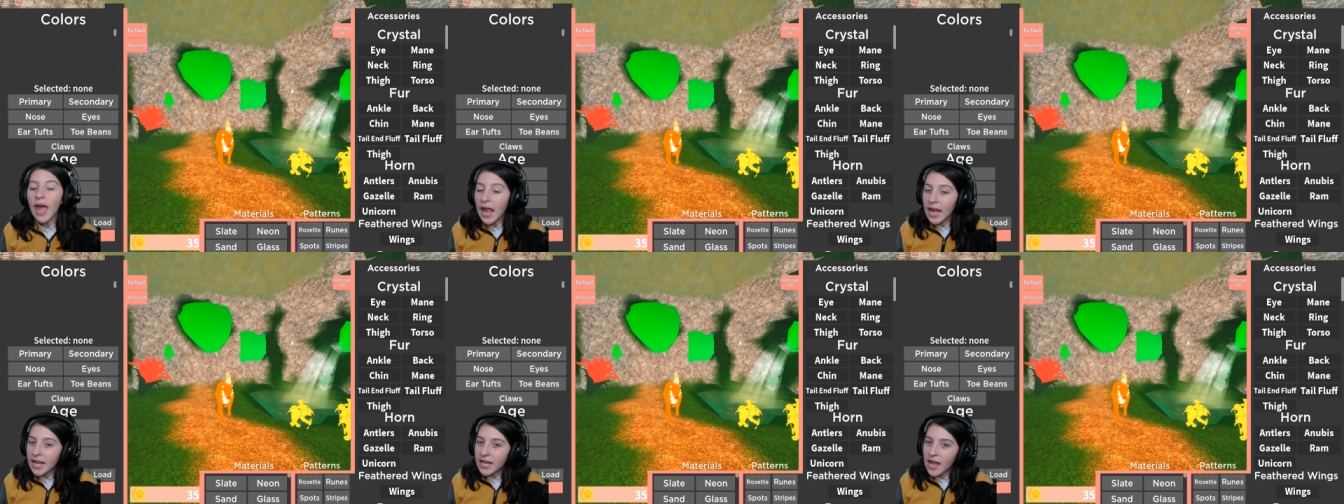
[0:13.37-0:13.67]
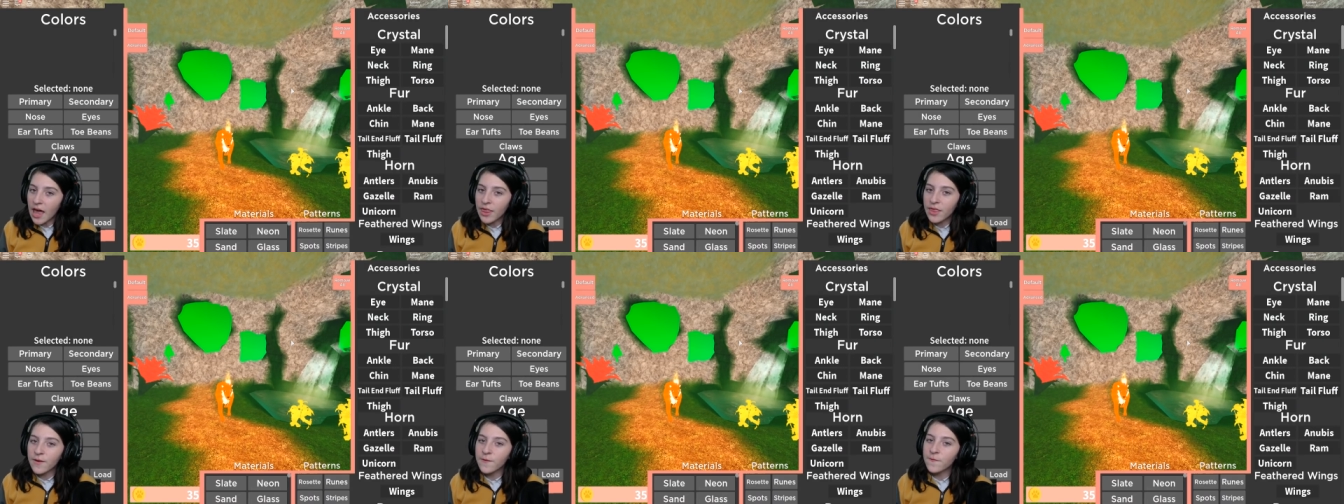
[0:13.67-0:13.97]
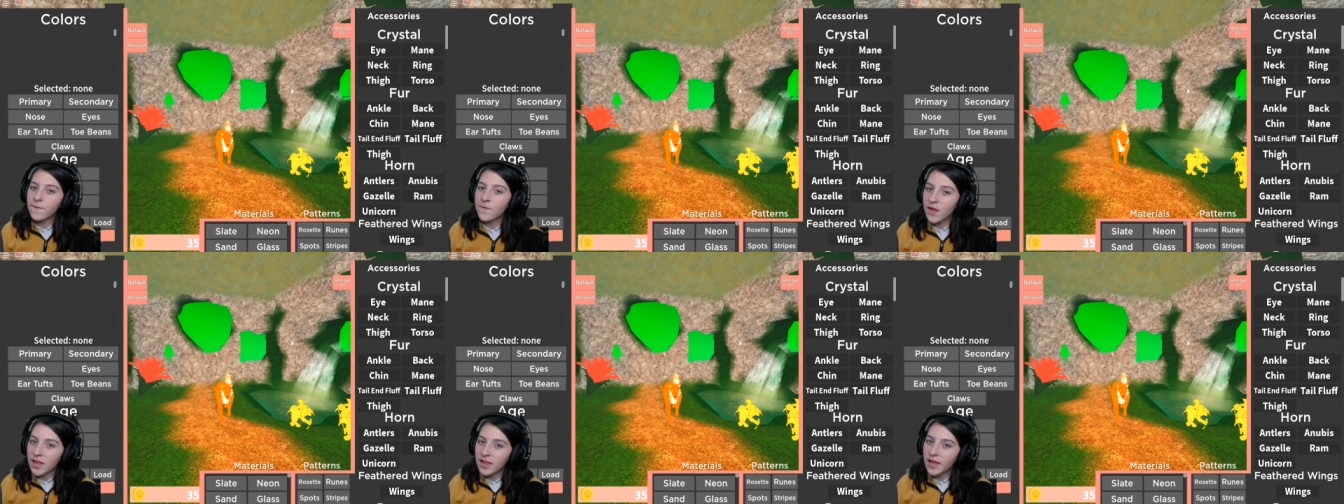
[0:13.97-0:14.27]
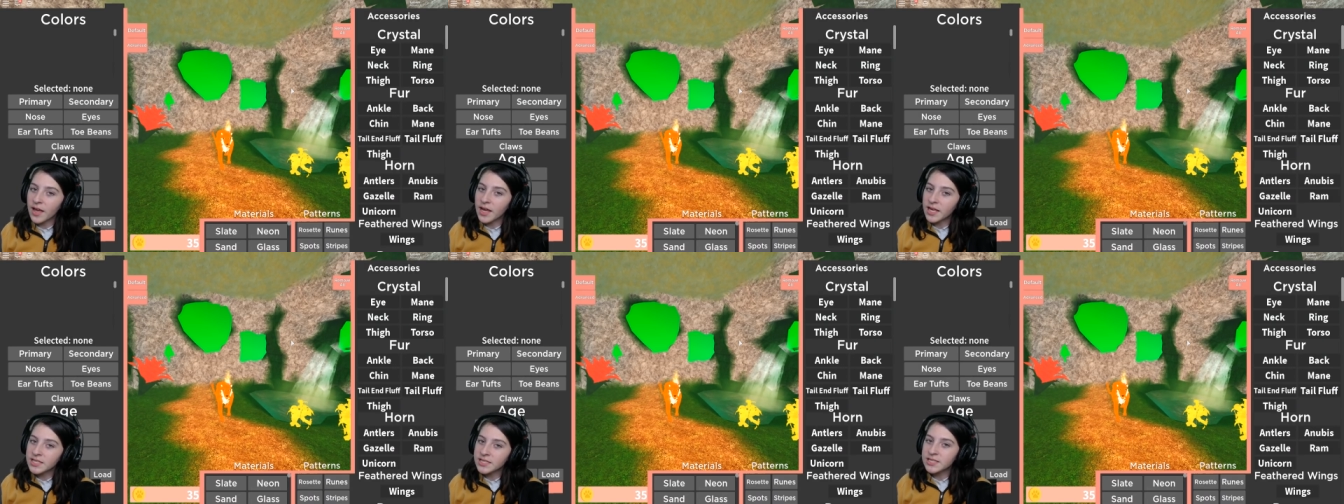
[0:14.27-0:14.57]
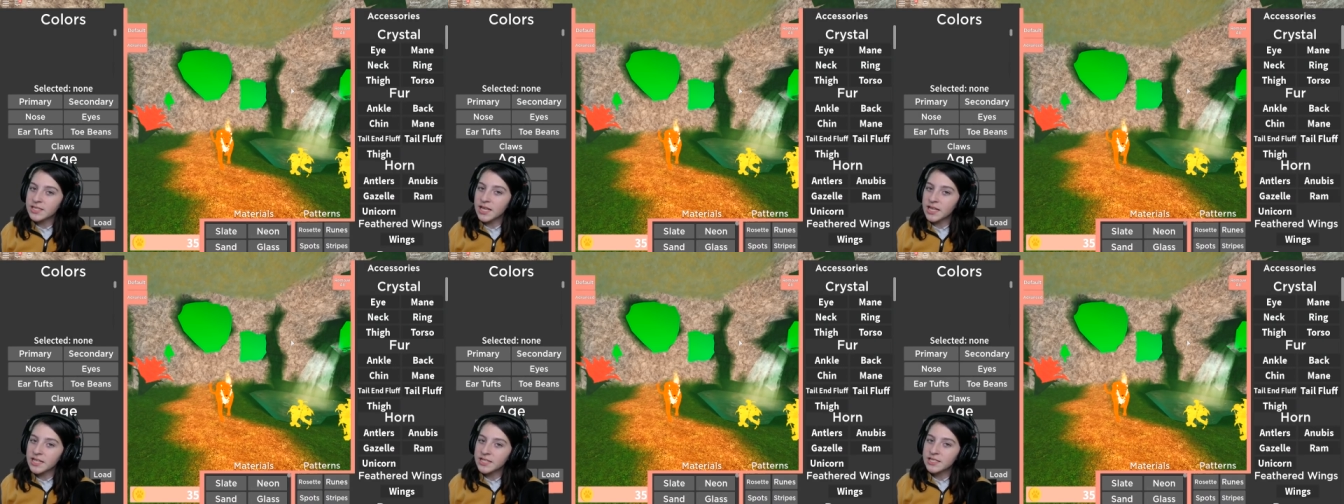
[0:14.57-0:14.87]
another
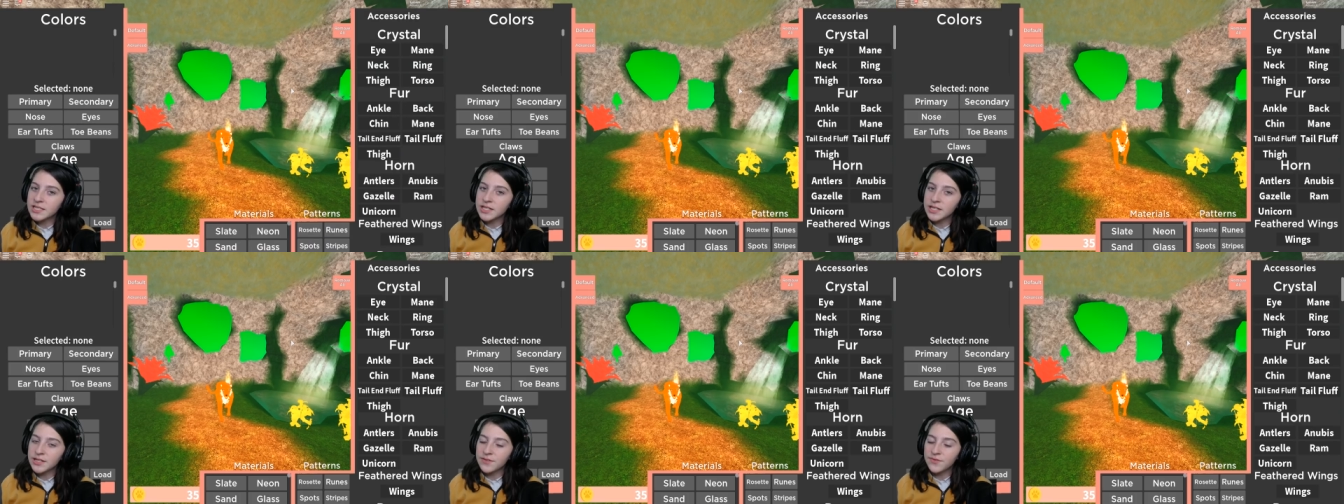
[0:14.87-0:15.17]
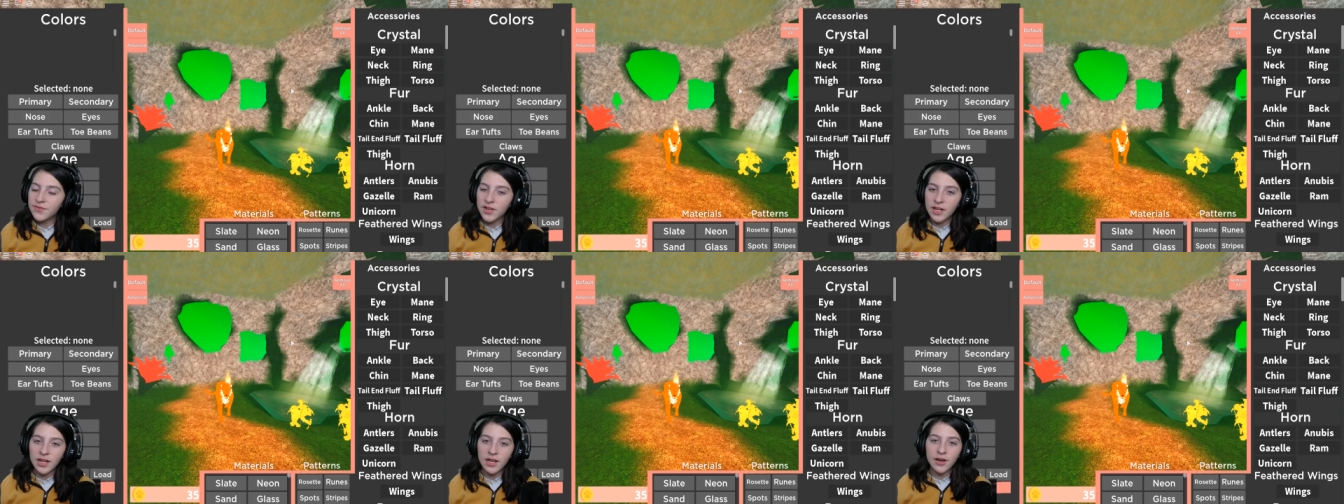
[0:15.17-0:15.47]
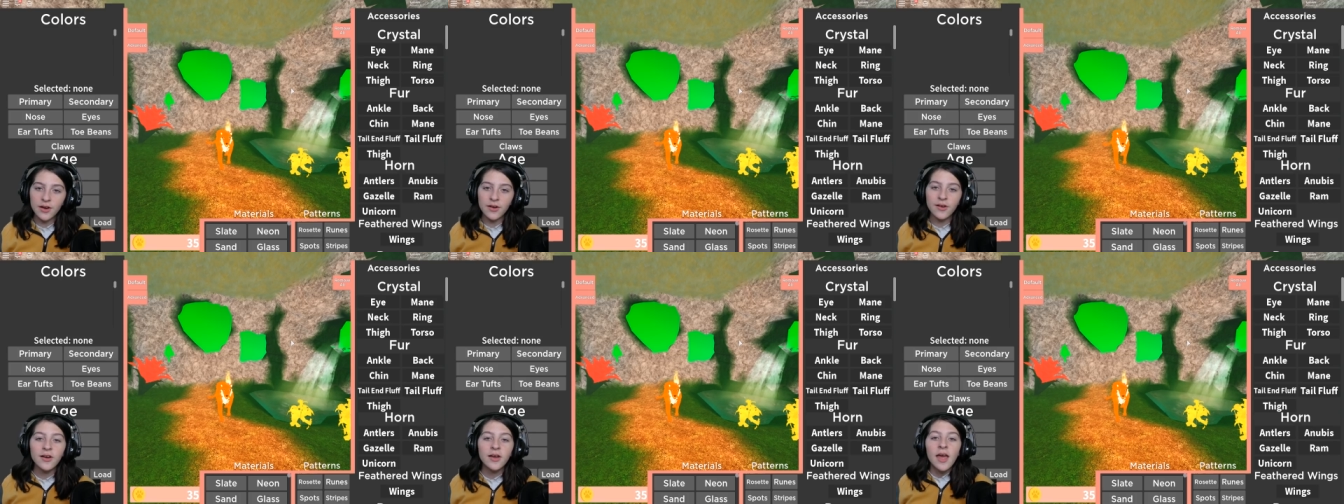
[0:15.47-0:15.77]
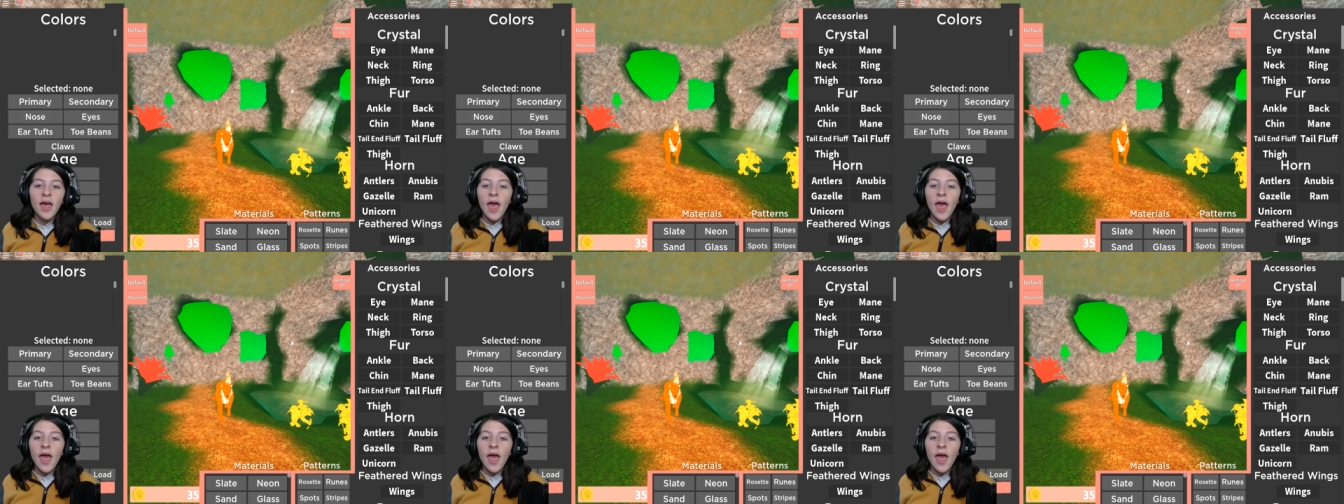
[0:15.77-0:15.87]
Feline's Destiny video.